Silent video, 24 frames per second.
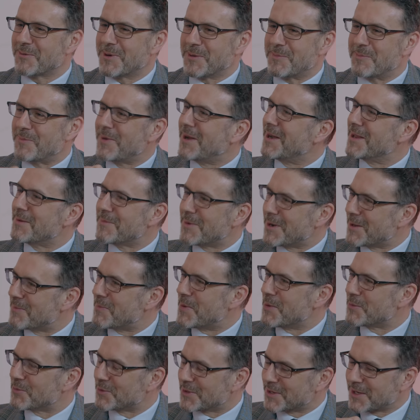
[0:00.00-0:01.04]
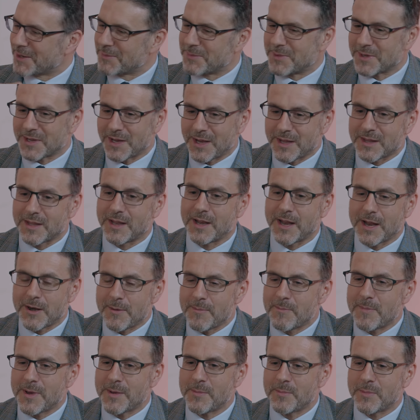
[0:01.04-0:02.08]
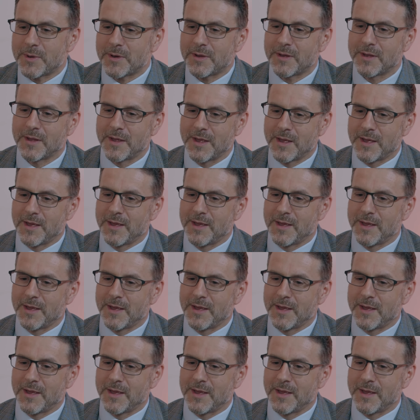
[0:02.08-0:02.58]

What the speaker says: where many, many people would come together. And I remember